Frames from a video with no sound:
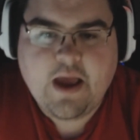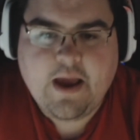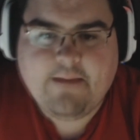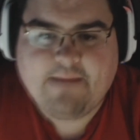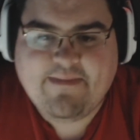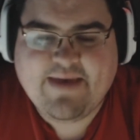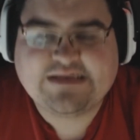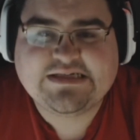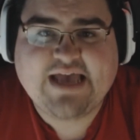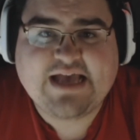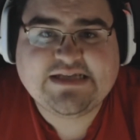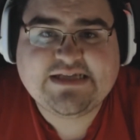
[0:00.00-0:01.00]
my best
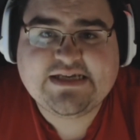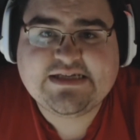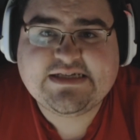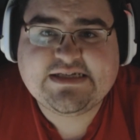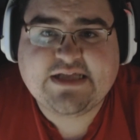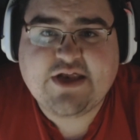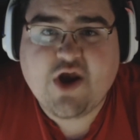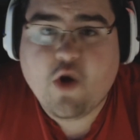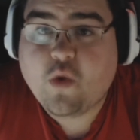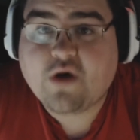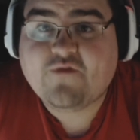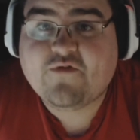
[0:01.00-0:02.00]
guess is no
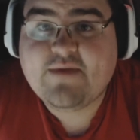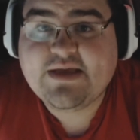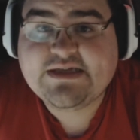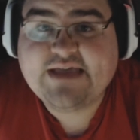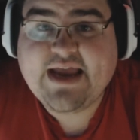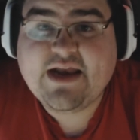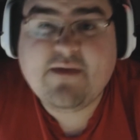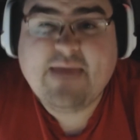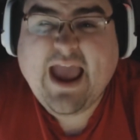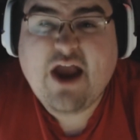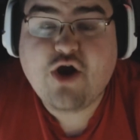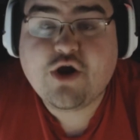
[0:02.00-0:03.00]
one from his kingdom
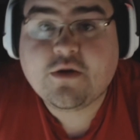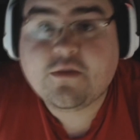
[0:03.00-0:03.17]
cared.